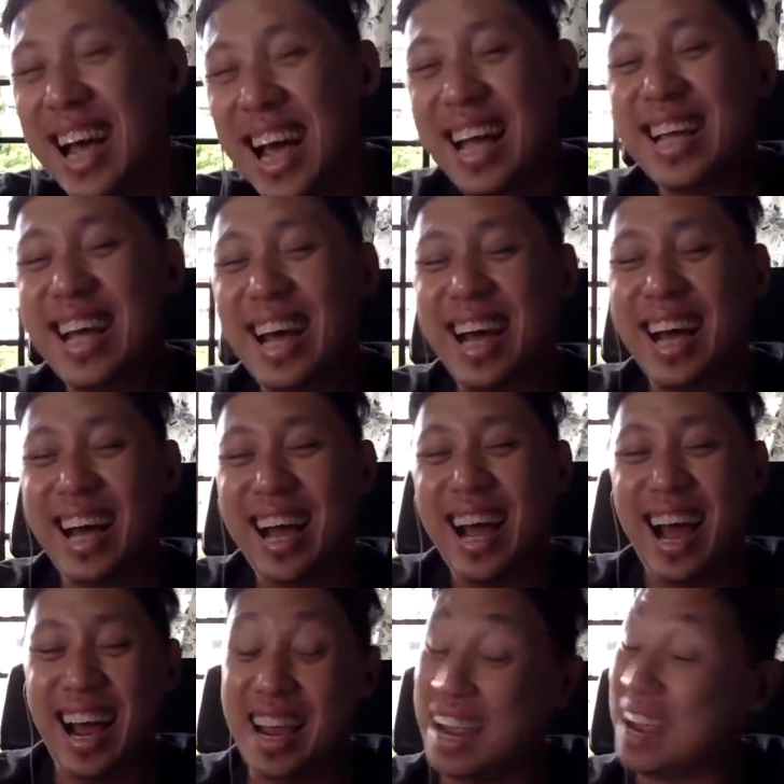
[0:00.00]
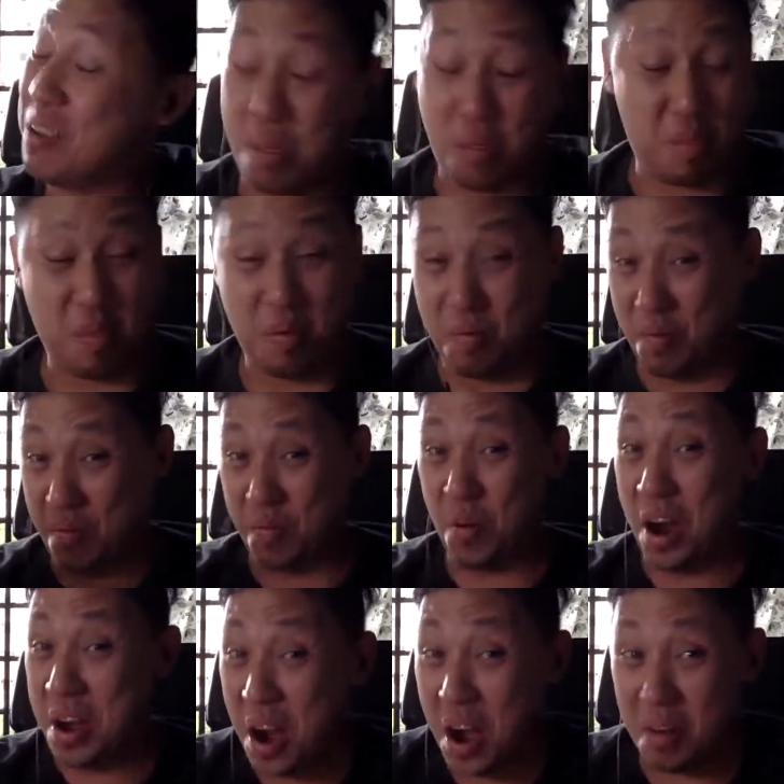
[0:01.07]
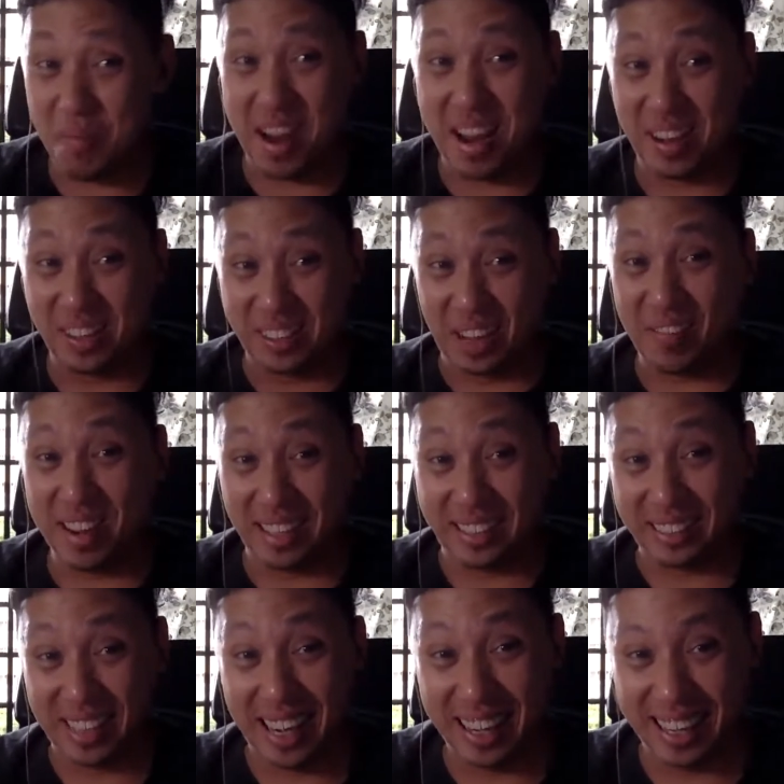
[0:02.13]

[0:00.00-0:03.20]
Yeah, hey, why not, man? You can give it a try.